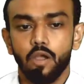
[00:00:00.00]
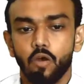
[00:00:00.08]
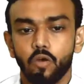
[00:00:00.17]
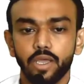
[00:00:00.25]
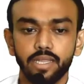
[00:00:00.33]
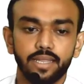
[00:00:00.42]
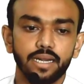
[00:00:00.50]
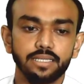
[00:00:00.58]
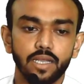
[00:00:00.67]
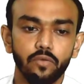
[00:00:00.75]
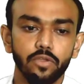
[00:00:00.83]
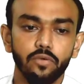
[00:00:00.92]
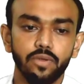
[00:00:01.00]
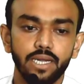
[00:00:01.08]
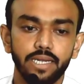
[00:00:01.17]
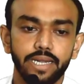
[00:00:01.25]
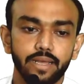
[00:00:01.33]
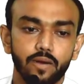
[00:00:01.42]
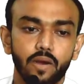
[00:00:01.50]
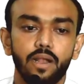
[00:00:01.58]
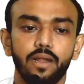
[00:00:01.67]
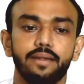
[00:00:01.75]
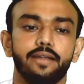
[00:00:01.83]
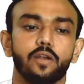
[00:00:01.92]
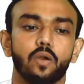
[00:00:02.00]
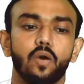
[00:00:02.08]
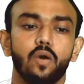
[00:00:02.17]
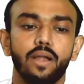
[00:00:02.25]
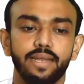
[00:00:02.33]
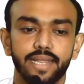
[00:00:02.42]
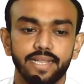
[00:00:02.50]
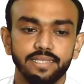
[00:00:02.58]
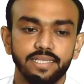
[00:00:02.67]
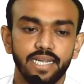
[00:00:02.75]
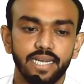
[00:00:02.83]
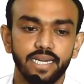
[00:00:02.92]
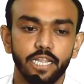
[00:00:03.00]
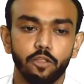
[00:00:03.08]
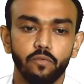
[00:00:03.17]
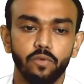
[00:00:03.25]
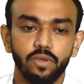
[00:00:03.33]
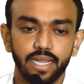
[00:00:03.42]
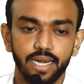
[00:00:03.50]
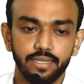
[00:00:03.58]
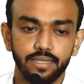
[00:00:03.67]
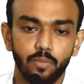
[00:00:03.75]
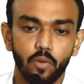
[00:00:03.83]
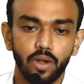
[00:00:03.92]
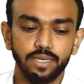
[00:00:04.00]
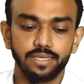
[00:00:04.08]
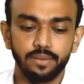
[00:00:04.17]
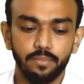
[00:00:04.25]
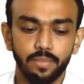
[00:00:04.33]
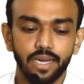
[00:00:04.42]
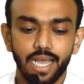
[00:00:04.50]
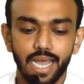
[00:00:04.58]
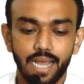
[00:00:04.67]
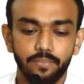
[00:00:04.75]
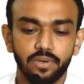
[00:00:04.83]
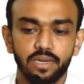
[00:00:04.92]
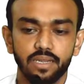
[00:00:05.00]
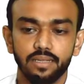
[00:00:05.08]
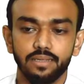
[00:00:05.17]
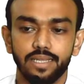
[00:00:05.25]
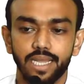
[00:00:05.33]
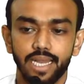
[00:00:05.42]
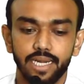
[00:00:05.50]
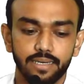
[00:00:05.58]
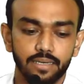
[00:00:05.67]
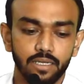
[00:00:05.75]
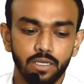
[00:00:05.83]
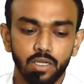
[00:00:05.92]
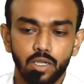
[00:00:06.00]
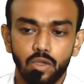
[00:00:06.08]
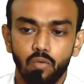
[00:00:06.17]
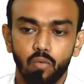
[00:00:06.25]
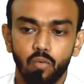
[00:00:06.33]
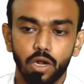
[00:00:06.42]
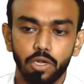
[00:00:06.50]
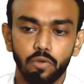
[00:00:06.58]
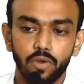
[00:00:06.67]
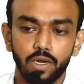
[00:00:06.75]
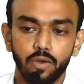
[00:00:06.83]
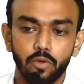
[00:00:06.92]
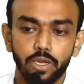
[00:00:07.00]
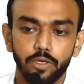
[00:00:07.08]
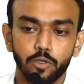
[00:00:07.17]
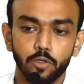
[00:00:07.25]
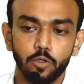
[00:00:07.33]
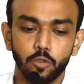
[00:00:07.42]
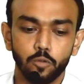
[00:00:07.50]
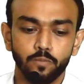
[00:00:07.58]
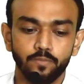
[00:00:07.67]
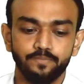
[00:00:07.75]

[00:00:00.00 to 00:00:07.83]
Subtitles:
Okay, that's how you will draw all tangent and you will get the points. But after that, what you are going to do,